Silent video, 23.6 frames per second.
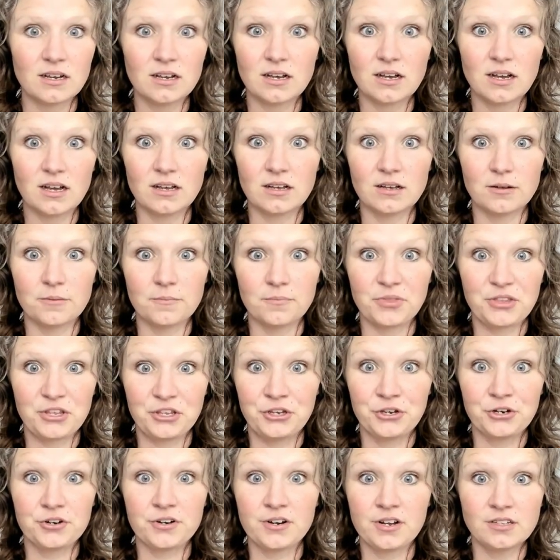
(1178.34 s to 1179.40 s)
um,
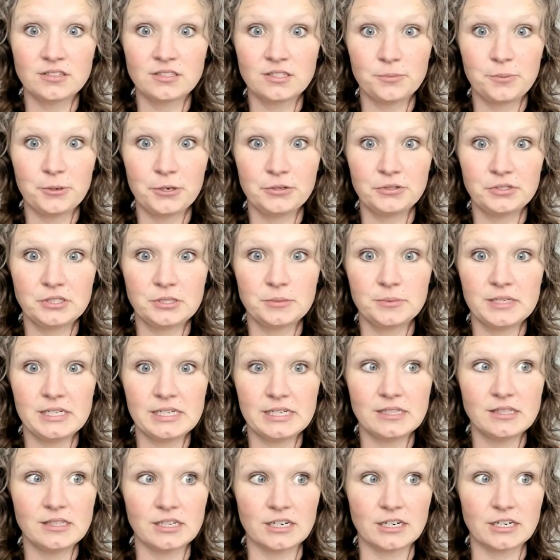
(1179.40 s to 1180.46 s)
you're not supposed to be
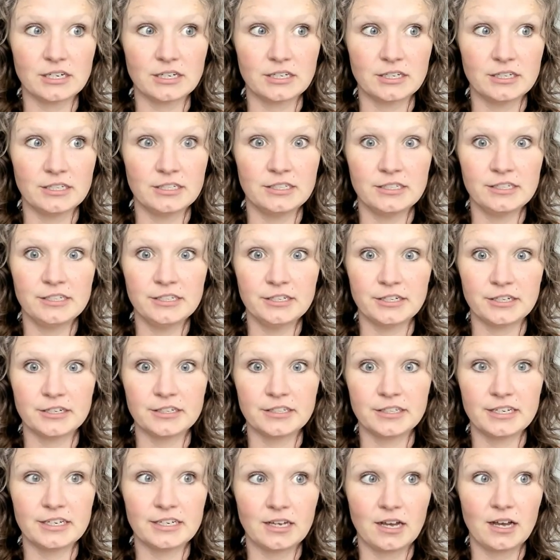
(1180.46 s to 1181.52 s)
in there, in here.
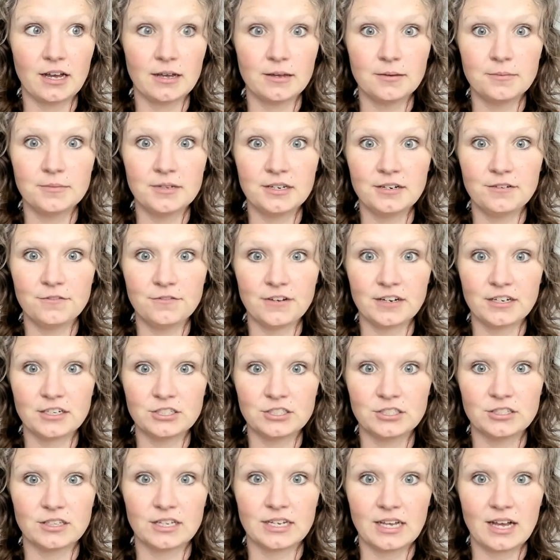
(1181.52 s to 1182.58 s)
Like, I'm an
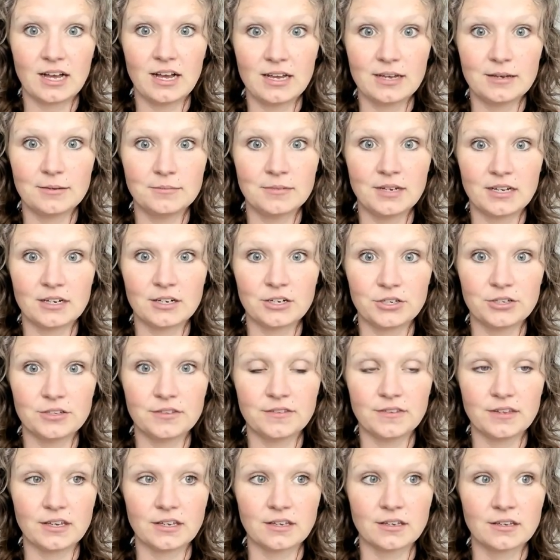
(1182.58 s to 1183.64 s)
infection. Like, I'm not a good
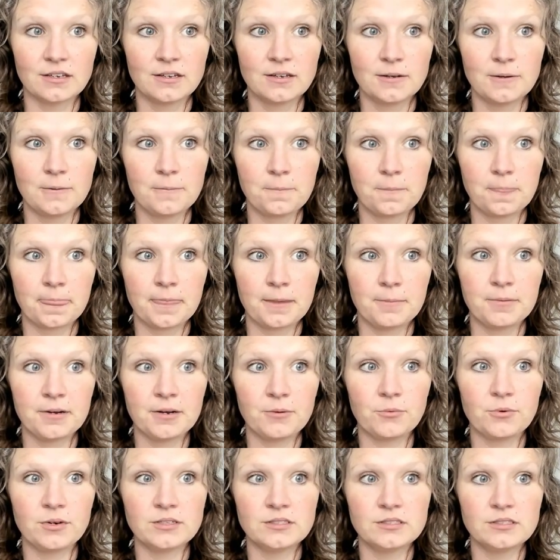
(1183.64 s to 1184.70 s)
thing.
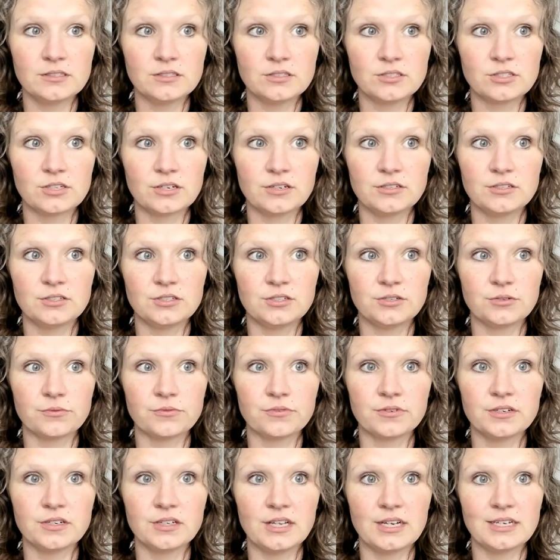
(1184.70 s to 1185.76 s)
But once it starts to
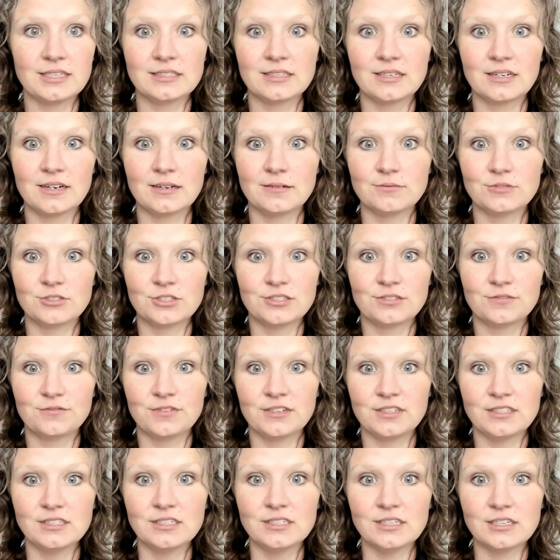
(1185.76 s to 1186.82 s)
realize that I'm just
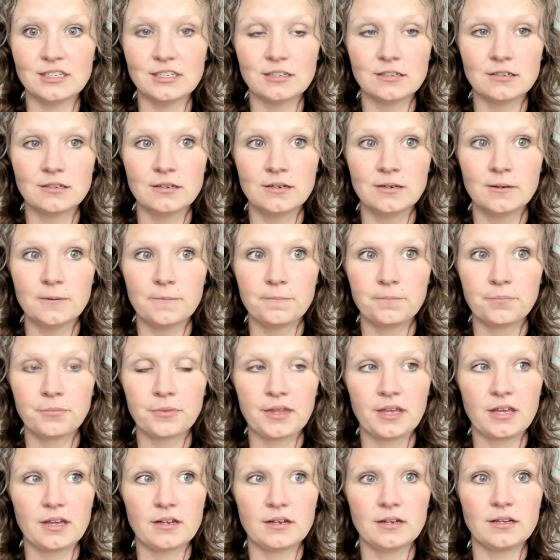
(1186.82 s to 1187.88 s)
visiting,
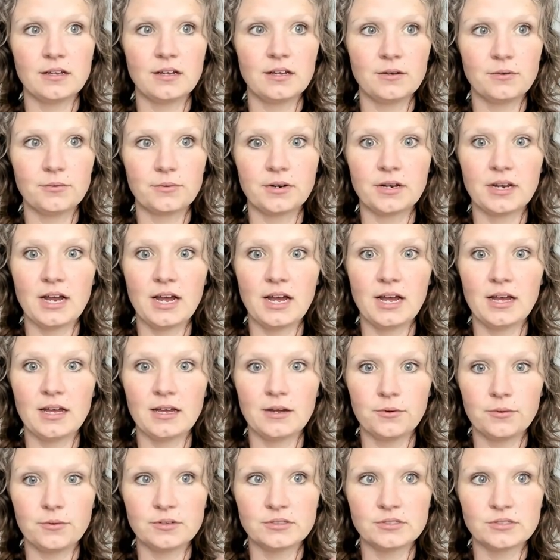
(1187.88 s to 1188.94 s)
and it, it, react,
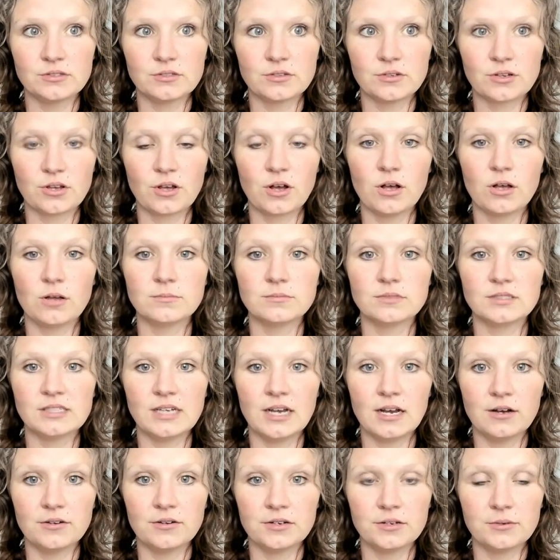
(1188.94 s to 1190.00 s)
it, it calms
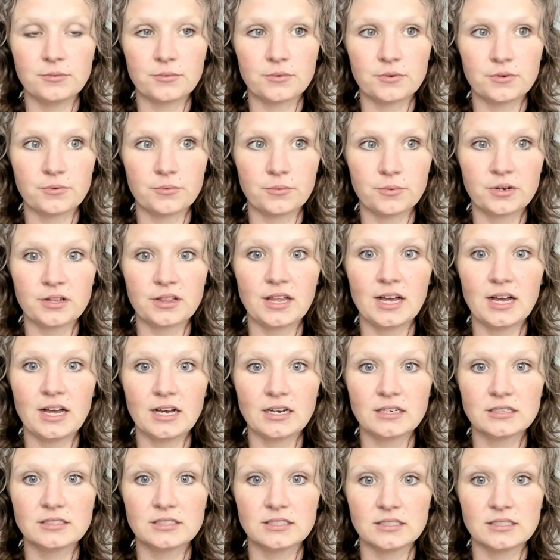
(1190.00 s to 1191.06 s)
down and re
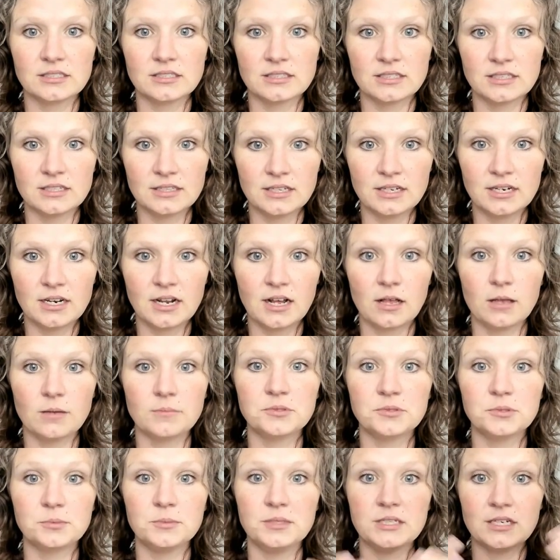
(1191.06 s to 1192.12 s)
relaxes, and then it
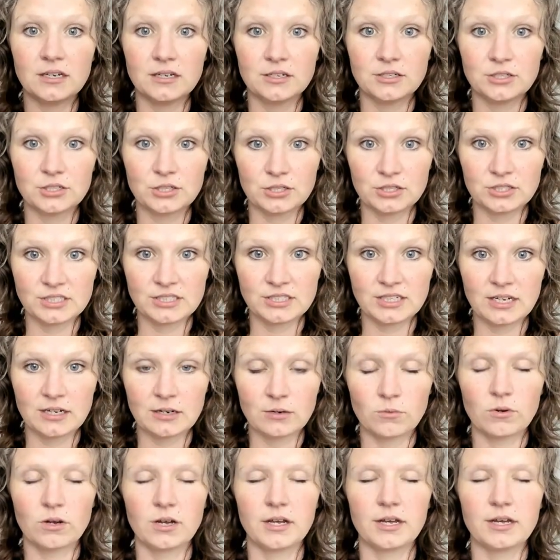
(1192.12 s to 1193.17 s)
helps me to
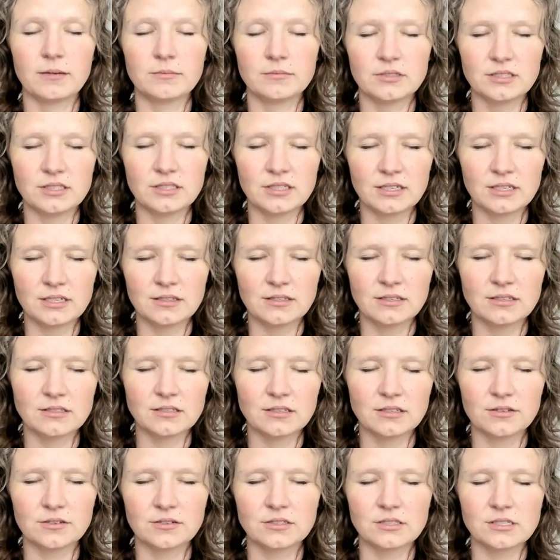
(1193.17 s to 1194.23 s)
understand why I'm seeing these
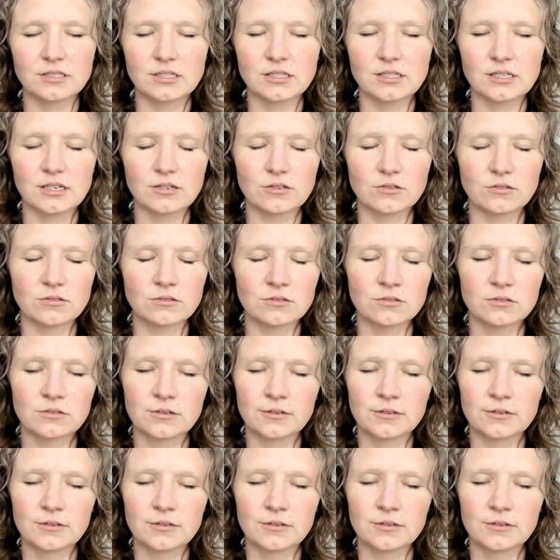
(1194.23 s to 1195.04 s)
other details.